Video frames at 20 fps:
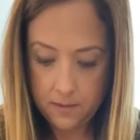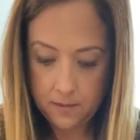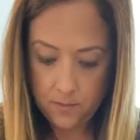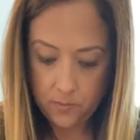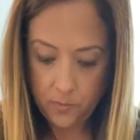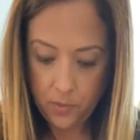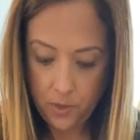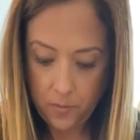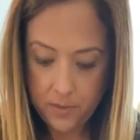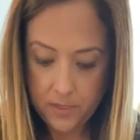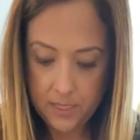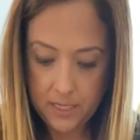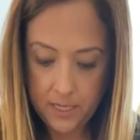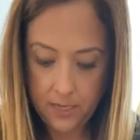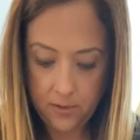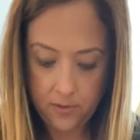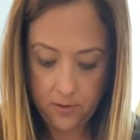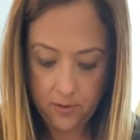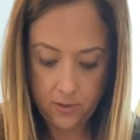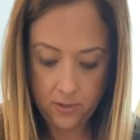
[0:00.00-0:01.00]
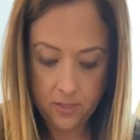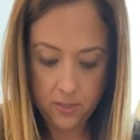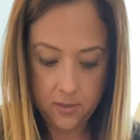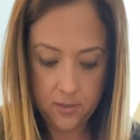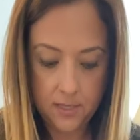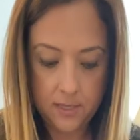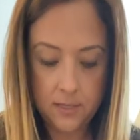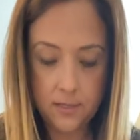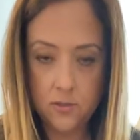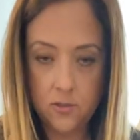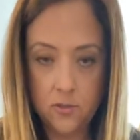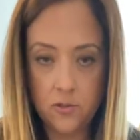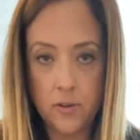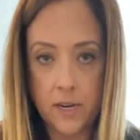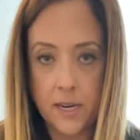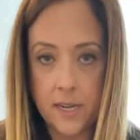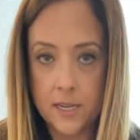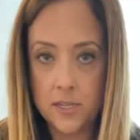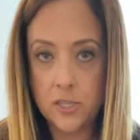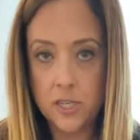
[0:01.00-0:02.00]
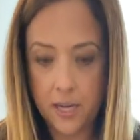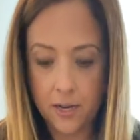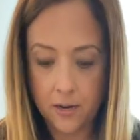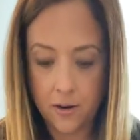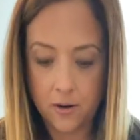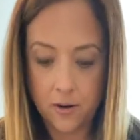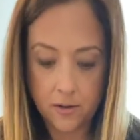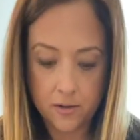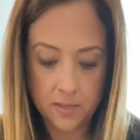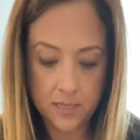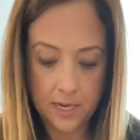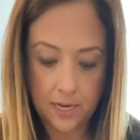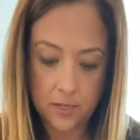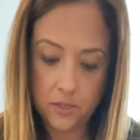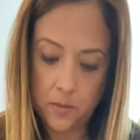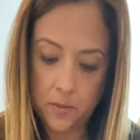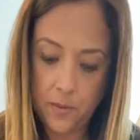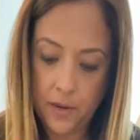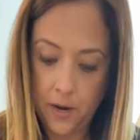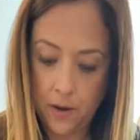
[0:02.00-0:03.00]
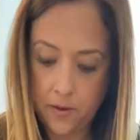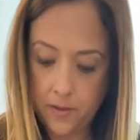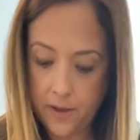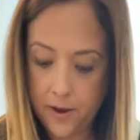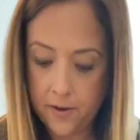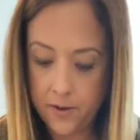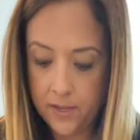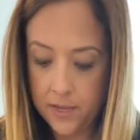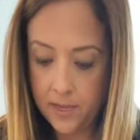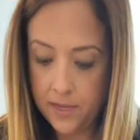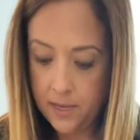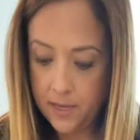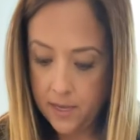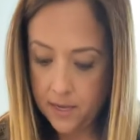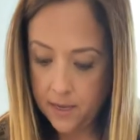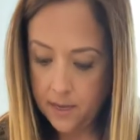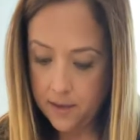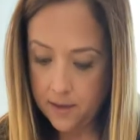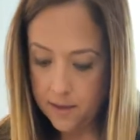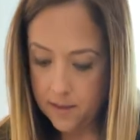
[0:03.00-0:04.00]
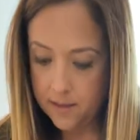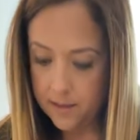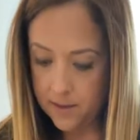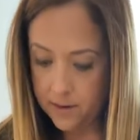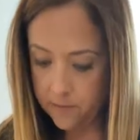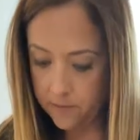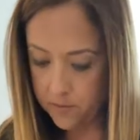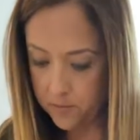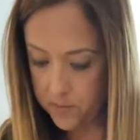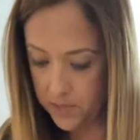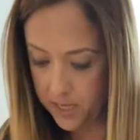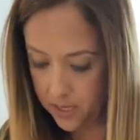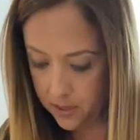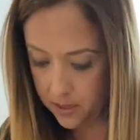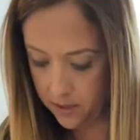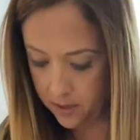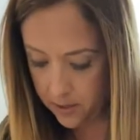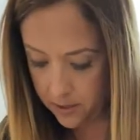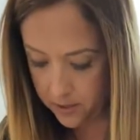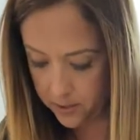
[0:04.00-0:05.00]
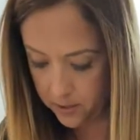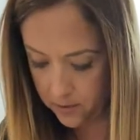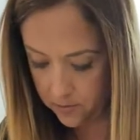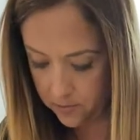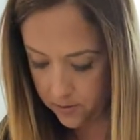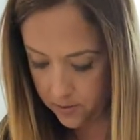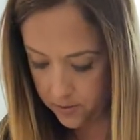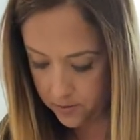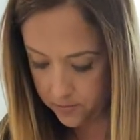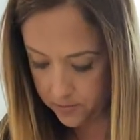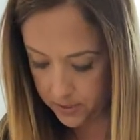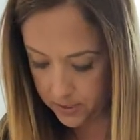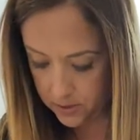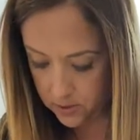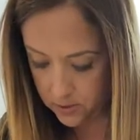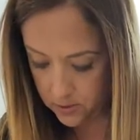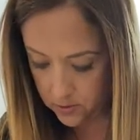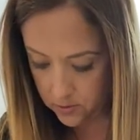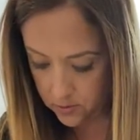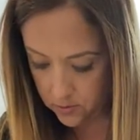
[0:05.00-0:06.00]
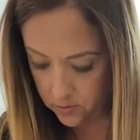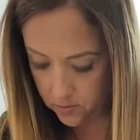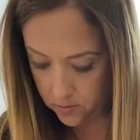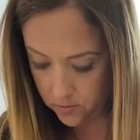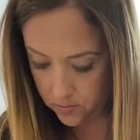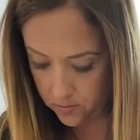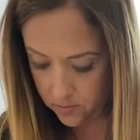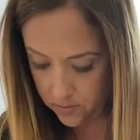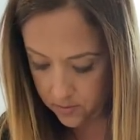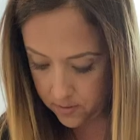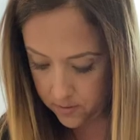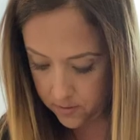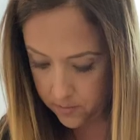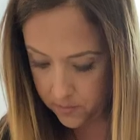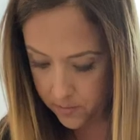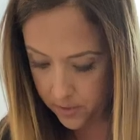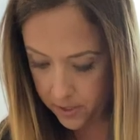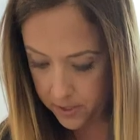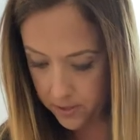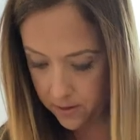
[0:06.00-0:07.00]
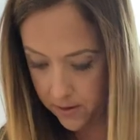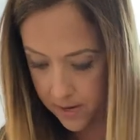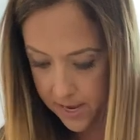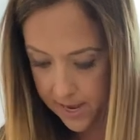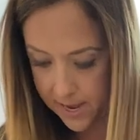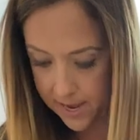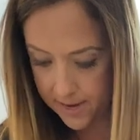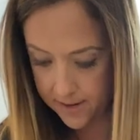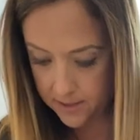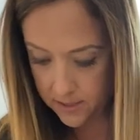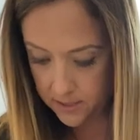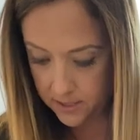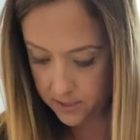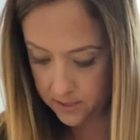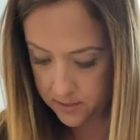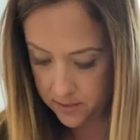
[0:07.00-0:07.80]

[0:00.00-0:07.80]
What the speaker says: perpendicular to this straight edge here. It's actually parallel. Then from here you are going to mark your end